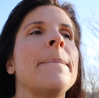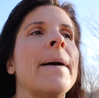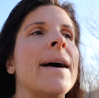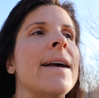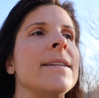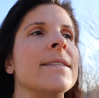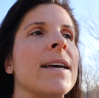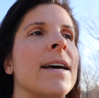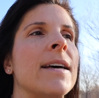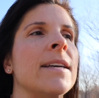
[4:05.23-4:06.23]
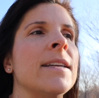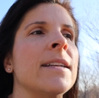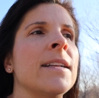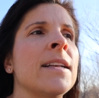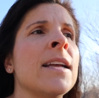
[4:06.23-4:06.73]
But
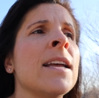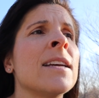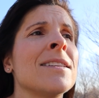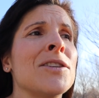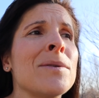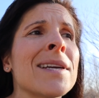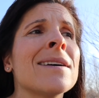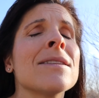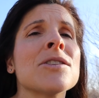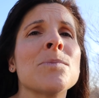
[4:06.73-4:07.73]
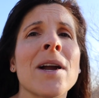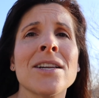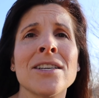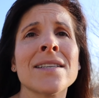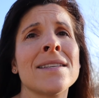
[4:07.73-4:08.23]
doing all those
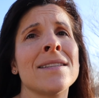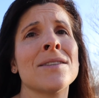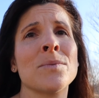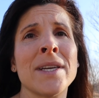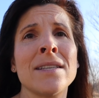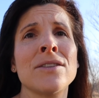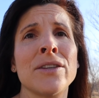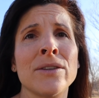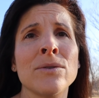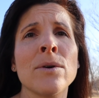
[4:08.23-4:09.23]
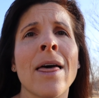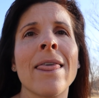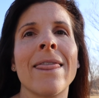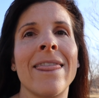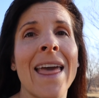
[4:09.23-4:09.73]
projects in this wind too,
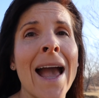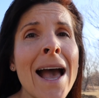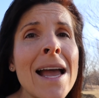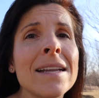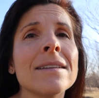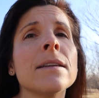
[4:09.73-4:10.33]
that